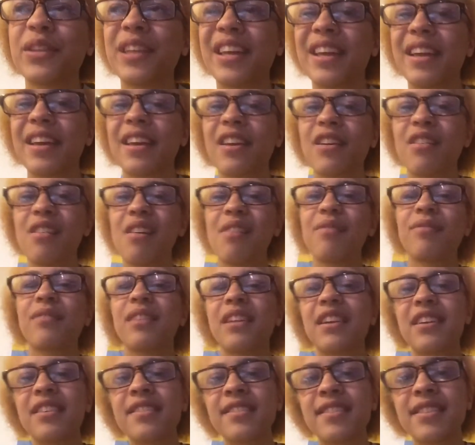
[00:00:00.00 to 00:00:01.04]
like
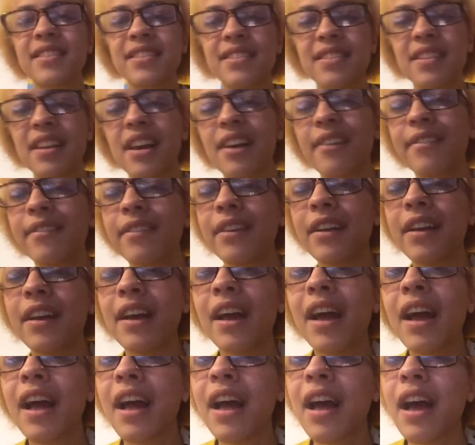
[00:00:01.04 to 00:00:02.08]
conflicts and stuff.
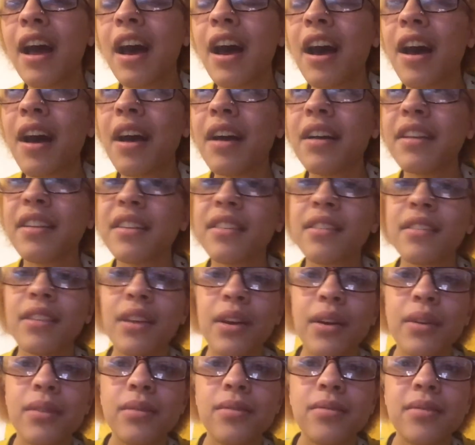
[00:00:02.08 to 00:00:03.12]
So
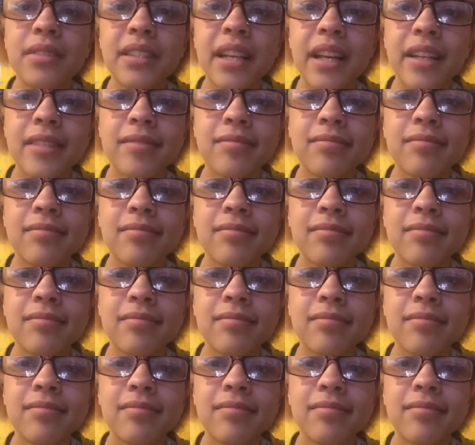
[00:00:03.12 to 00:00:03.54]
yeah.